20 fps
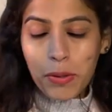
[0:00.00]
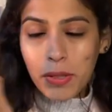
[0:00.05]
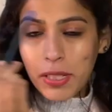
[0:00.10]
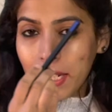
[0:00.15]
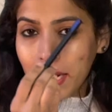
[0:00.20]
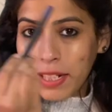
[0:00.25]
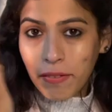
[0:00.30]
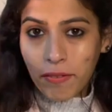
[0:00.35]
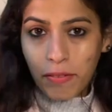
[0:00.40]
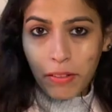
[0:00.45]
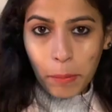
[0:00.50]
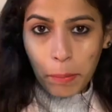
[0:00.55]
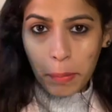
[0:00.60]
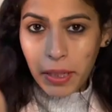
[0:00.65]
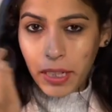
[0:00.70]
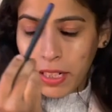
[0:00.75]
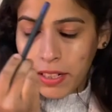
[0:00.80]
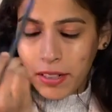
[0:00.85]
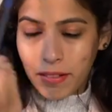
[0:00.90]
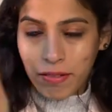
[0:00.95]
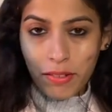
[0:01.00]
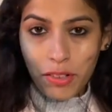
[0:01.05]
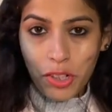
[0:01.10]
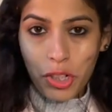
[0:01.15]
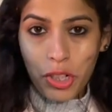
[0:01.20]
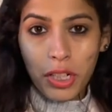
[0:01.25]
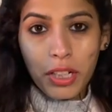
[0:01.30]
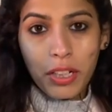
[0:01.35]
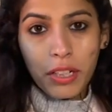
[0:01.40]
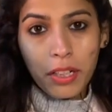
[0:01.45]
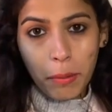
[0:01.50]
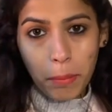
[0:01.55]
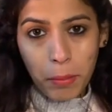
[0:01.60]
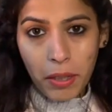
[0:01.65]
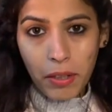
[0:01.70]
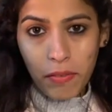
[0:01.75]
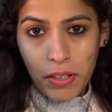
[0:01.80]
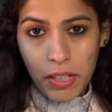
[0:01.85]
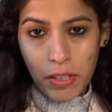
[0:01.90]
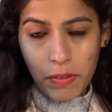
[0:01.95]
link will be shared
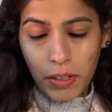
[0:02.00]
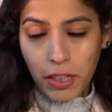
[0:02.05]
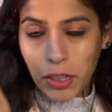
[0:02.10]
above as well.